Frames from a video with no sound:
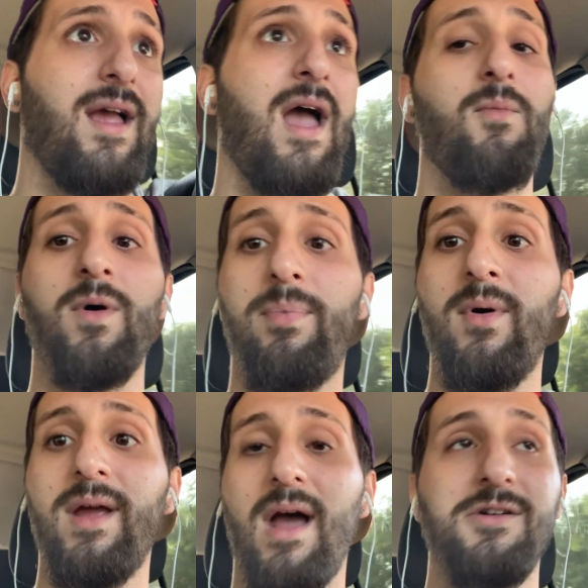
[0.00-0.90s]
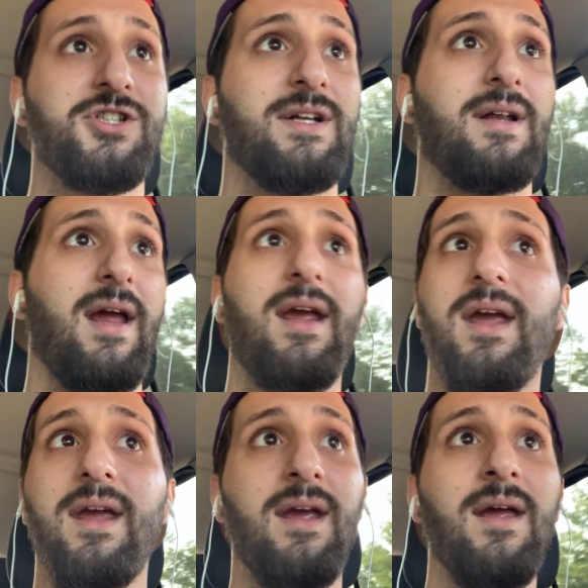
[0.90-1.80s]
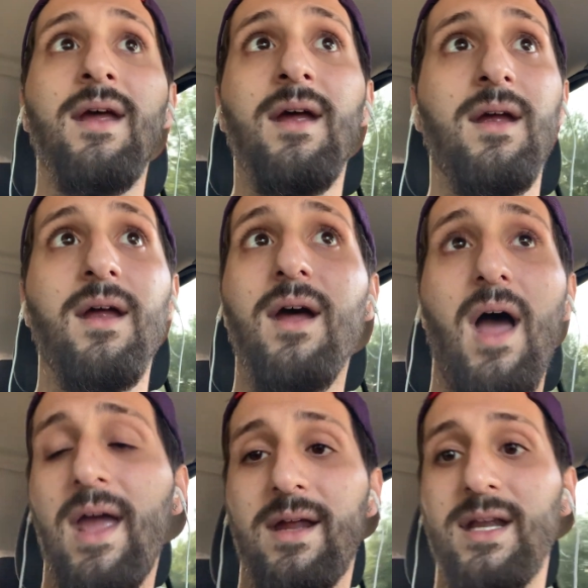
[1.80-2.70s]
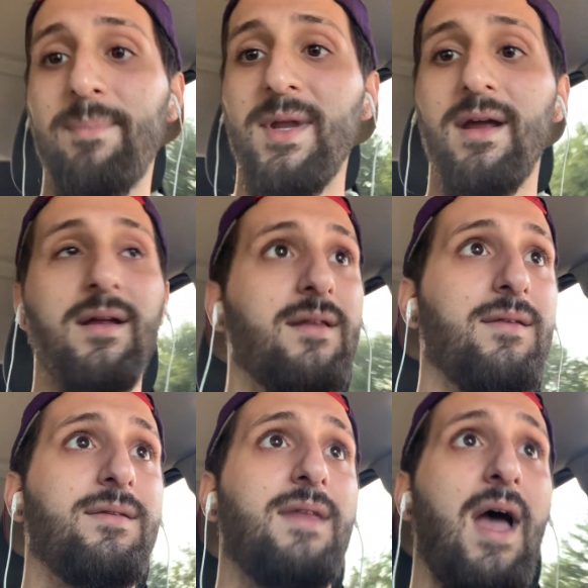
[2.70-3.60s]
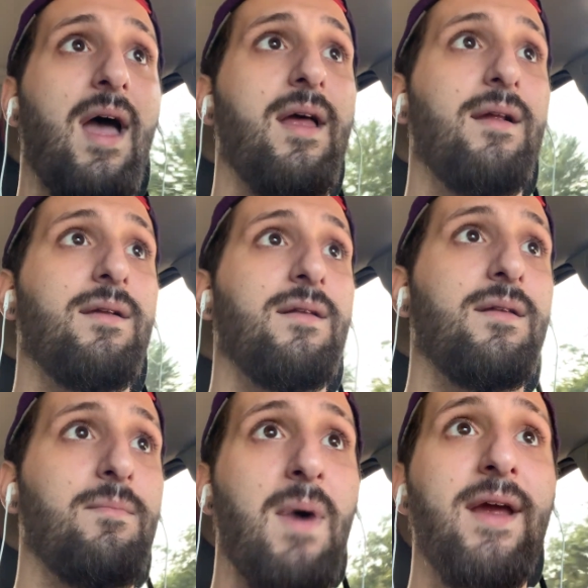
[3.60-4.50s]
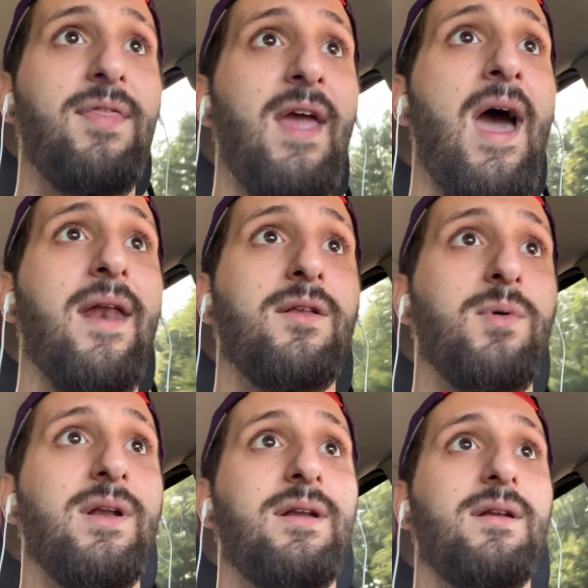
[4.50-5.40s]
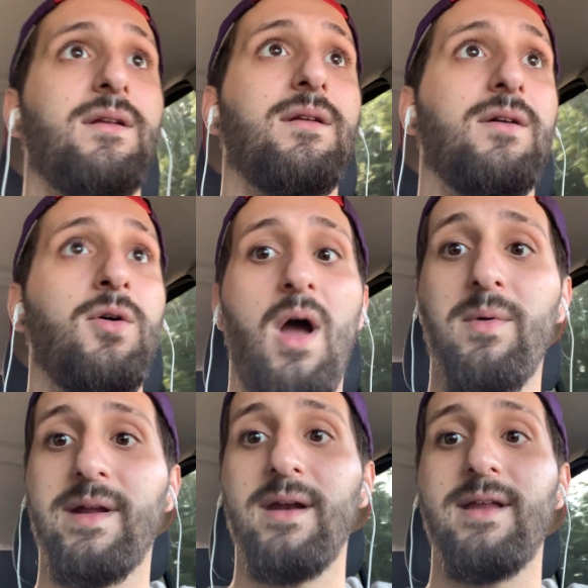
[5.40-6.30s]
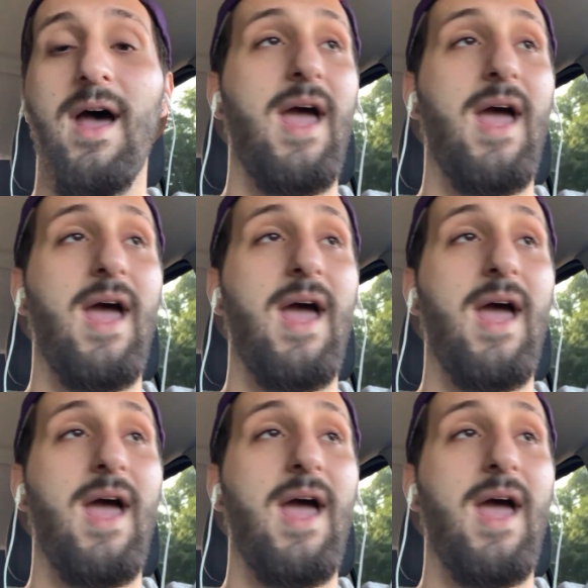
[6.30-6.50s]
At one point, I was just like, I accepted it, that Mike the addict was who I was going to die